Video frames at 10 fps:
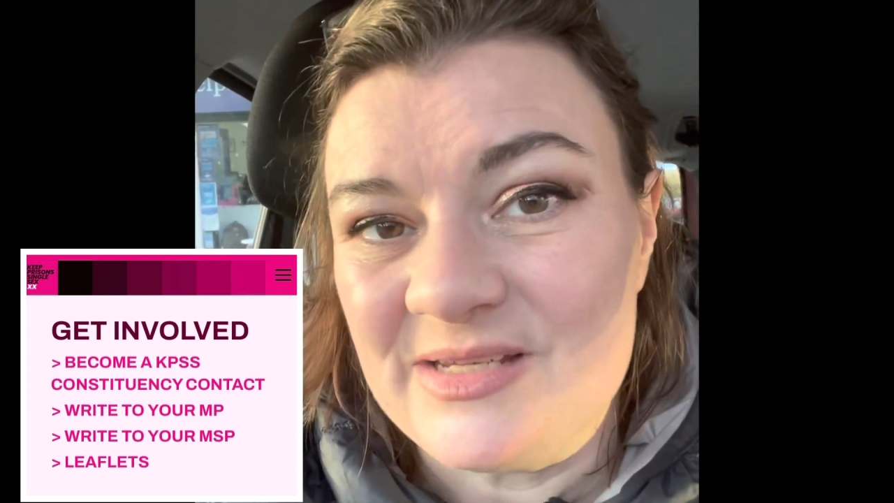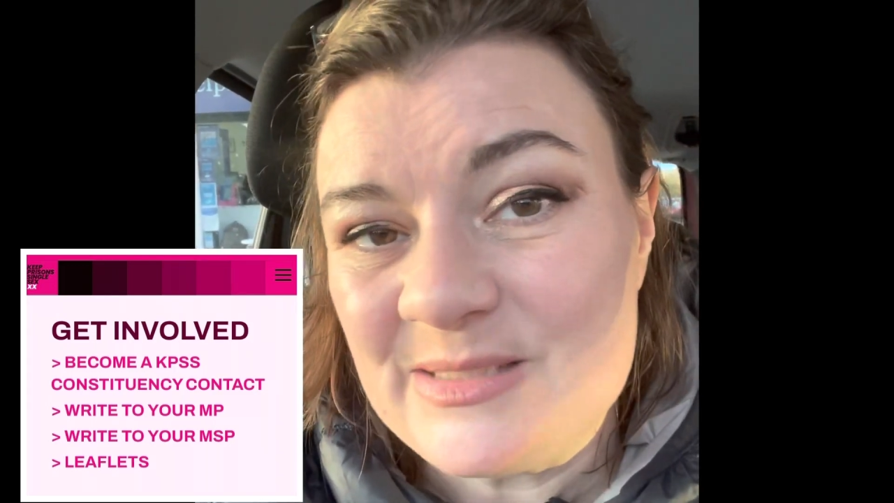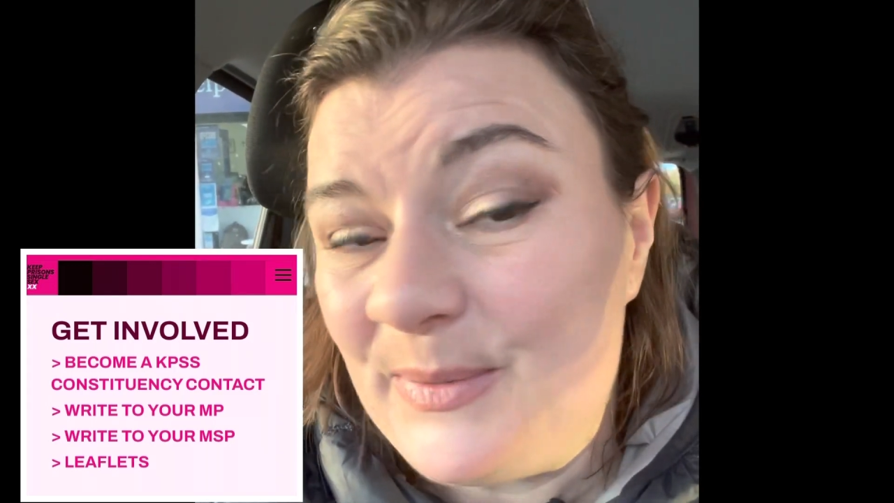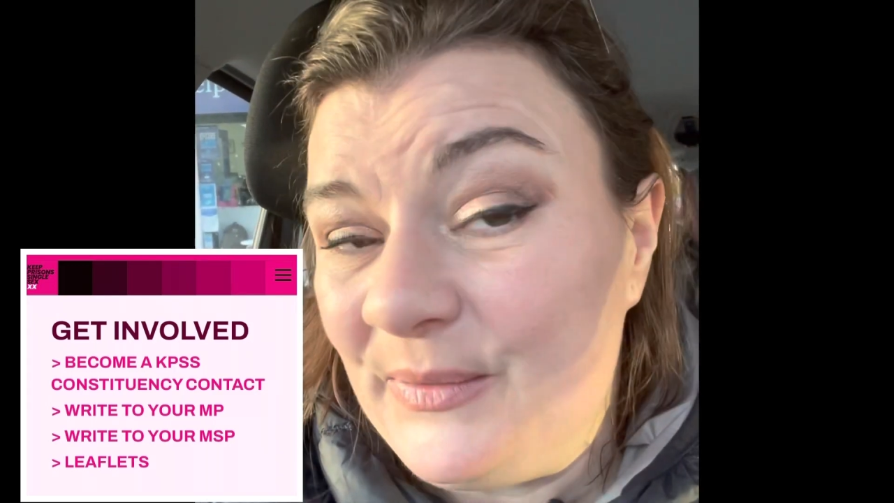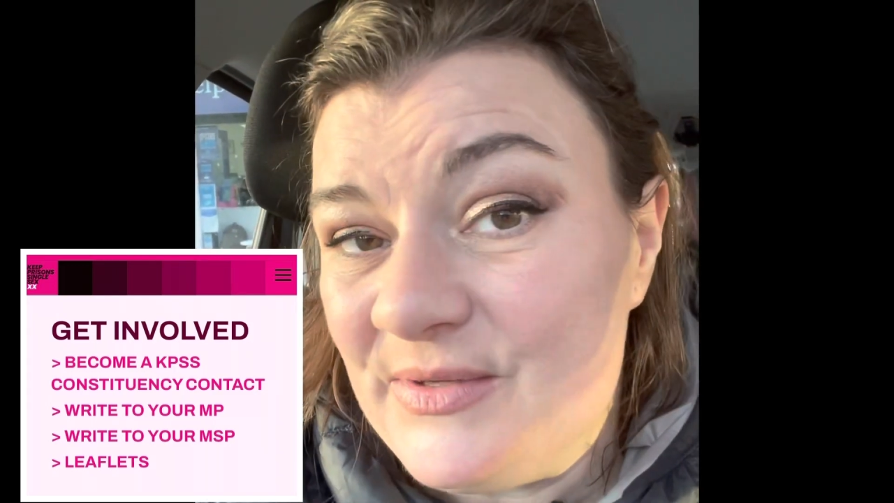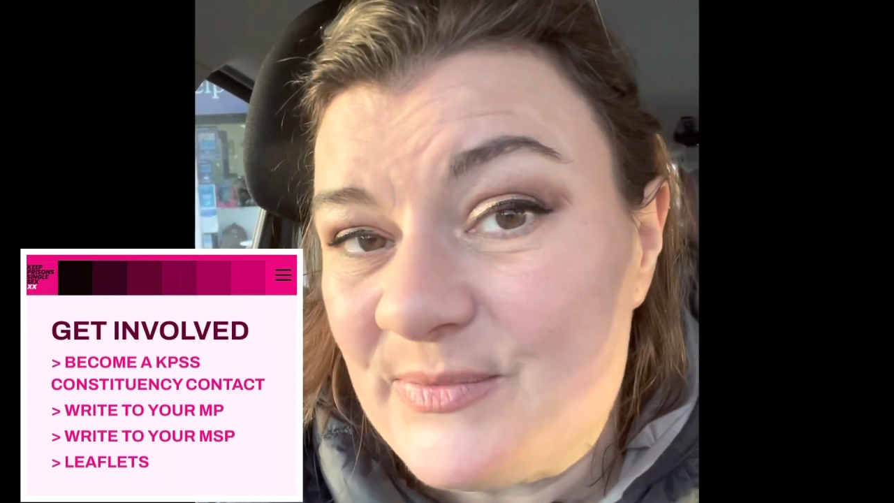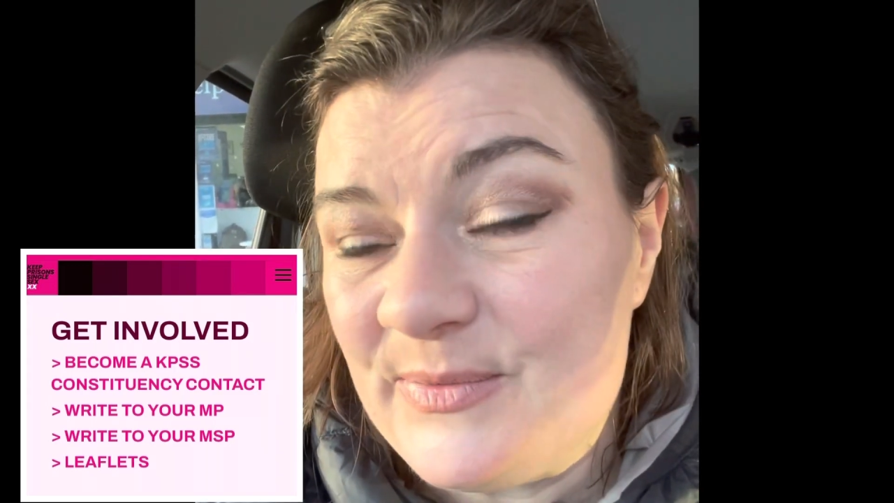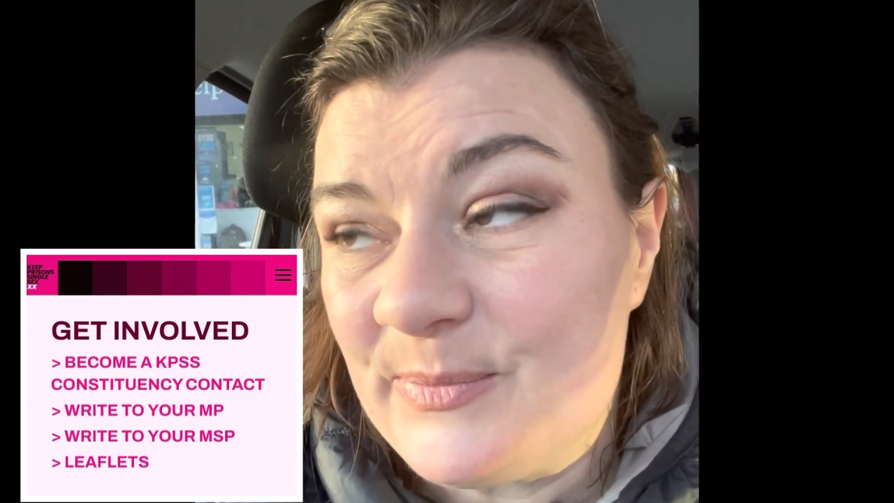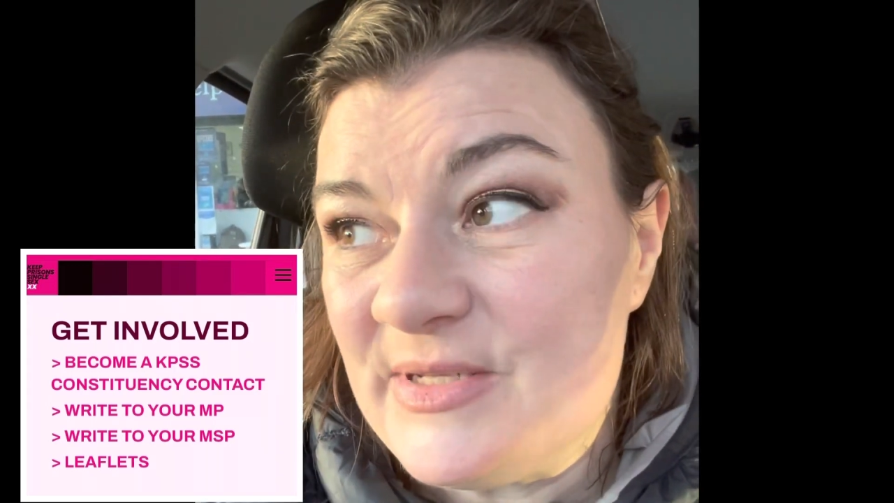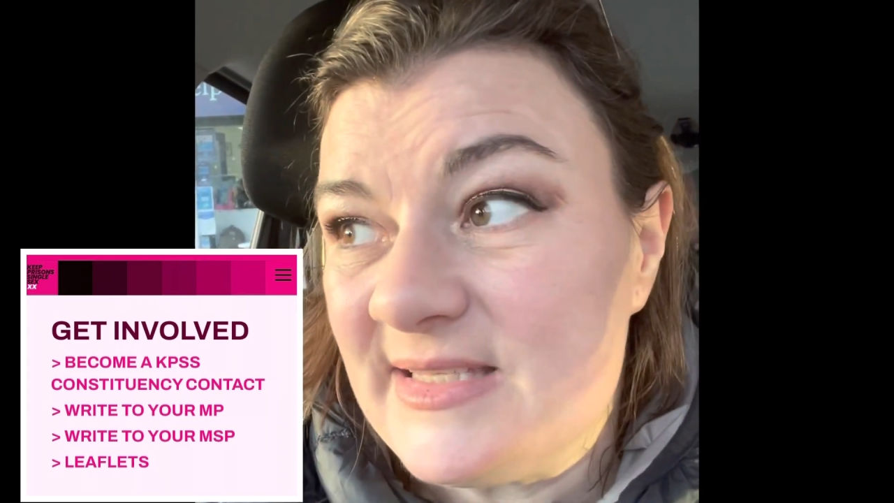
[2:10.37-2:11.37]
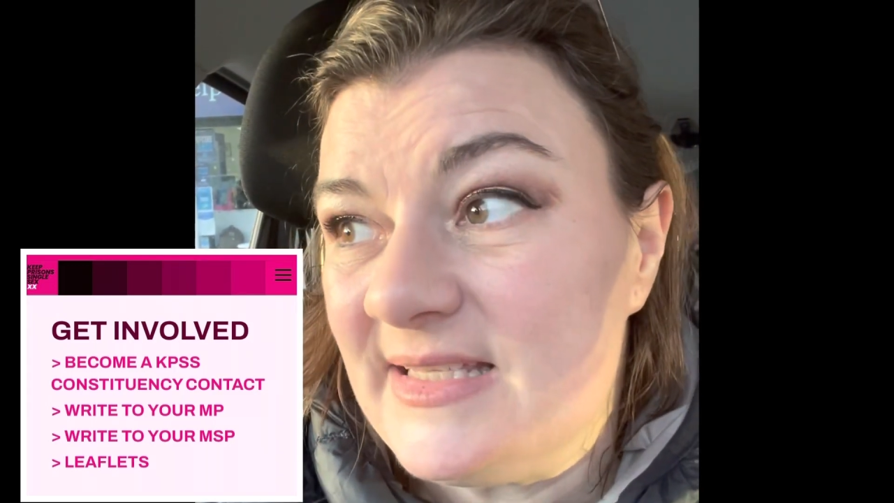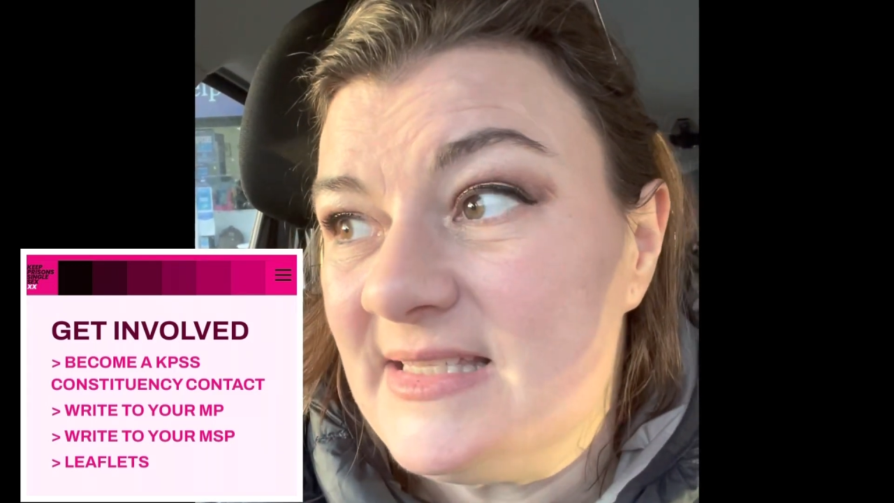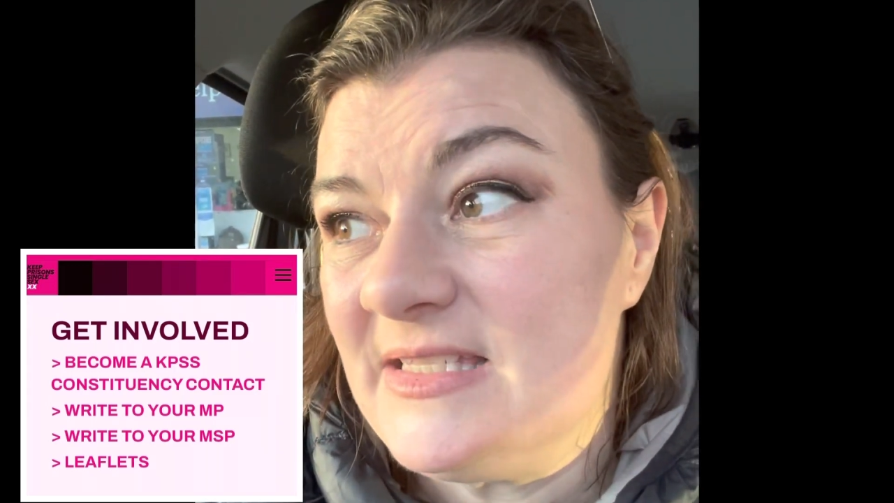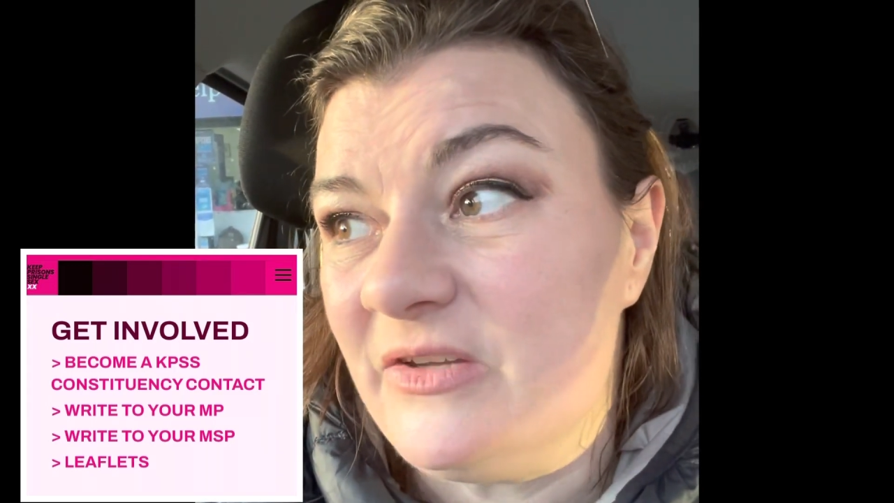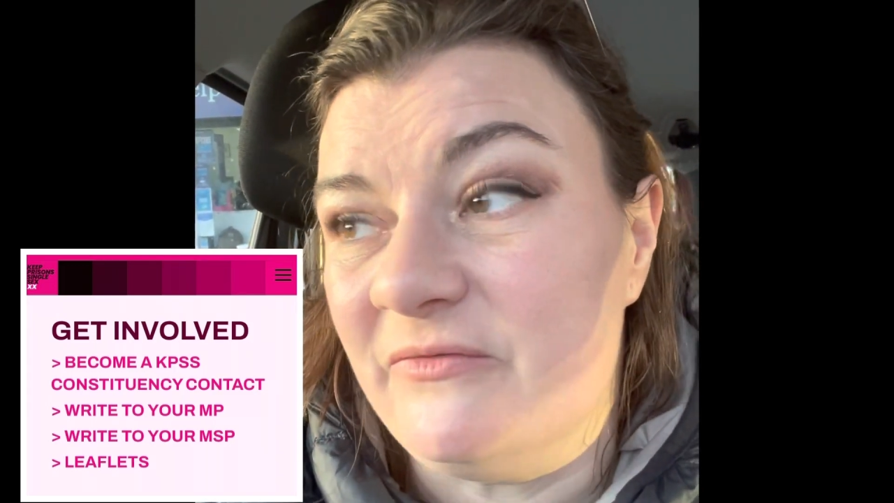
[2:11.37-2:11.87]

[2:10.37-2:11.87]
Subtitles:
experience with prisons,